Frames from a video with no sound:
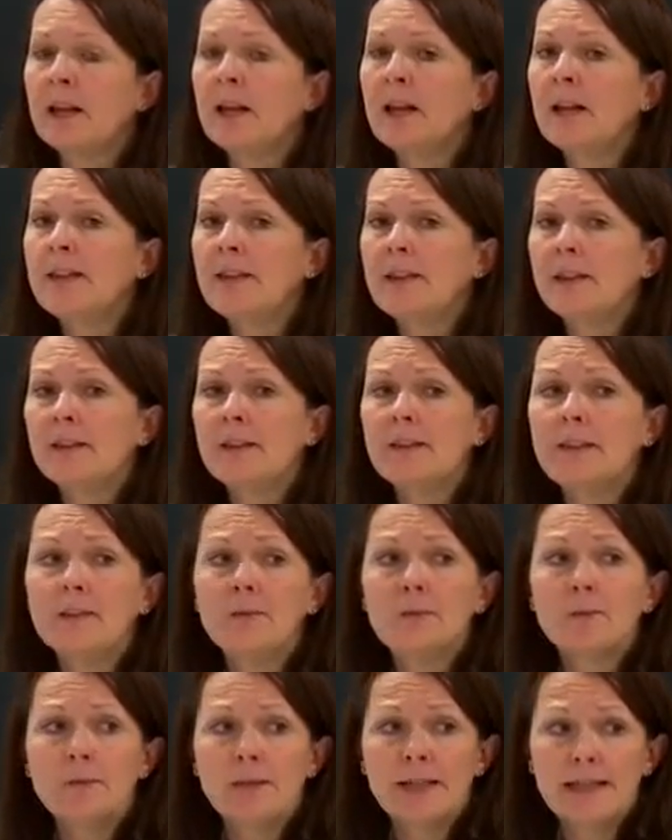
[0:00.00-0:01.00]
And I think this
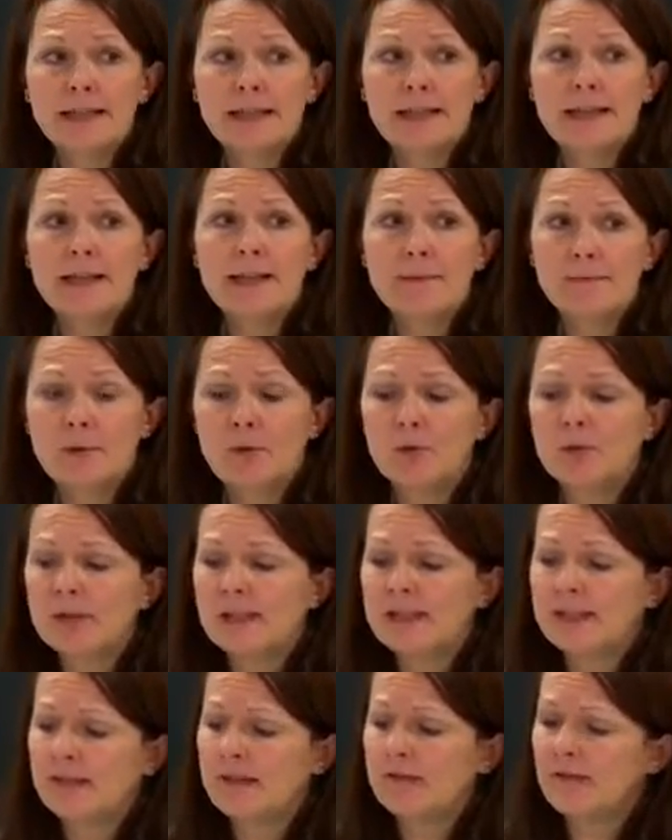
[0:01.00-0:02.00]
is really
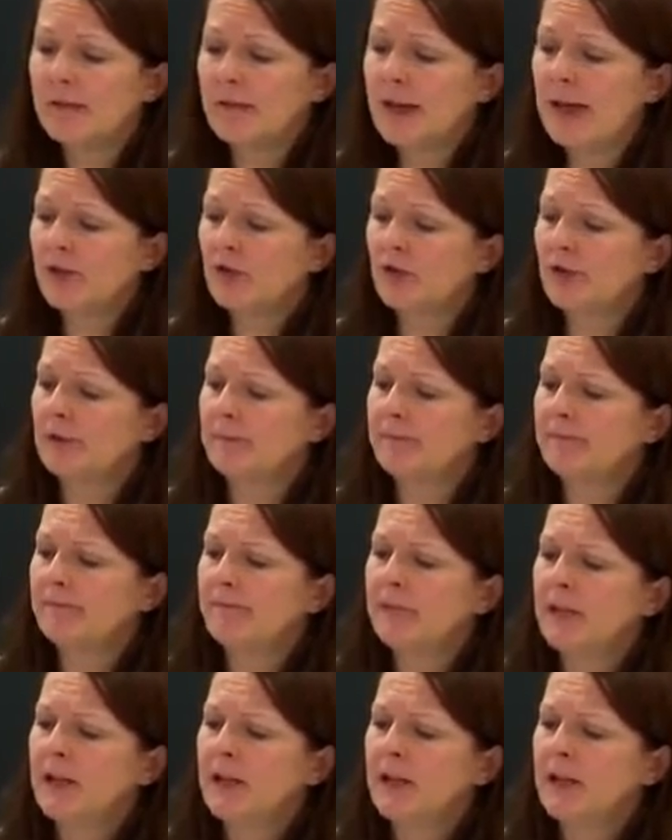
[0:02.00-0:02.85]
important information.